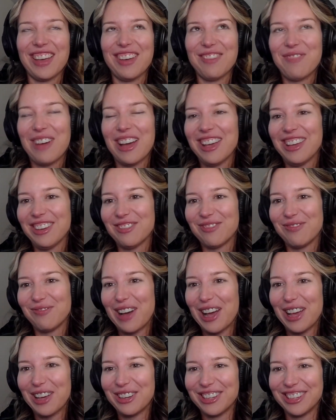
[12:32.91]

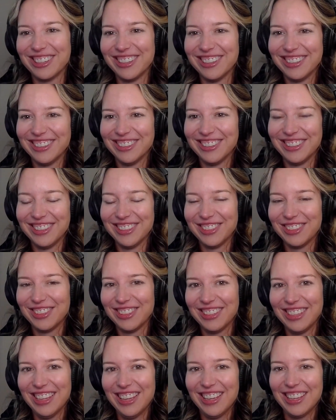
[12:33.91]
my,
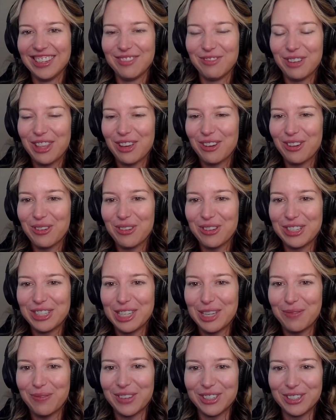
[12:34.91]
without going
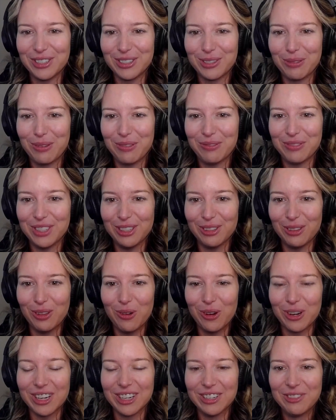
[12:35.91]
deep into Swiftie
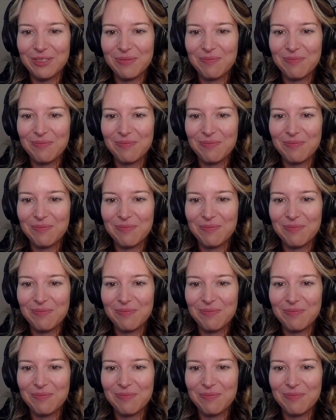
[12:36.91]
lore,